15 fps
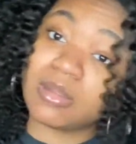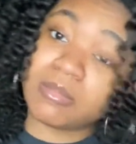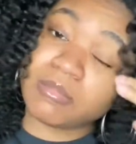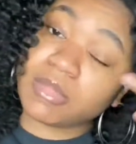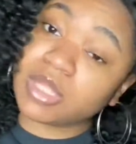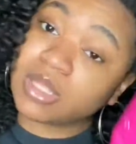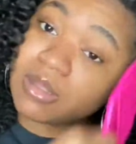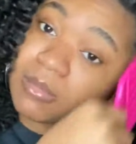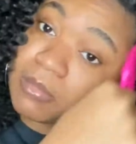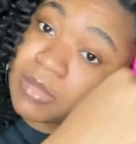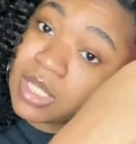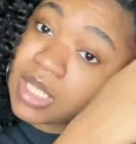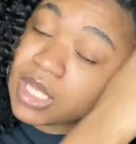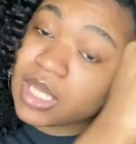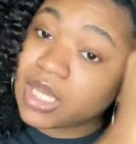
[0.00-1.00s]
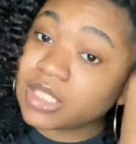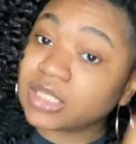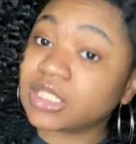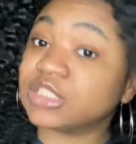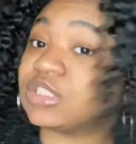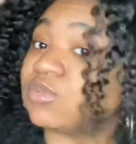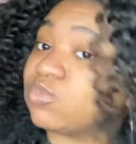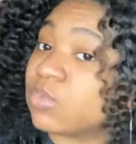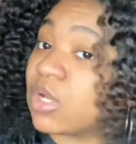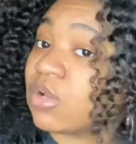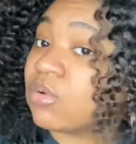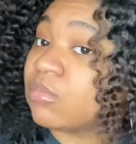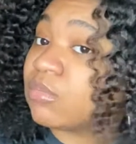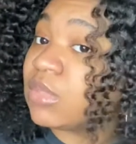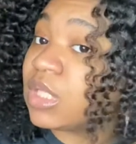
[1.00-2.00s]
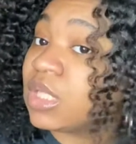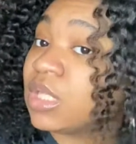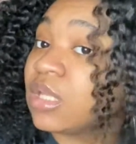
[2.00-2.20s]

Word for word: me, me. I think she want me.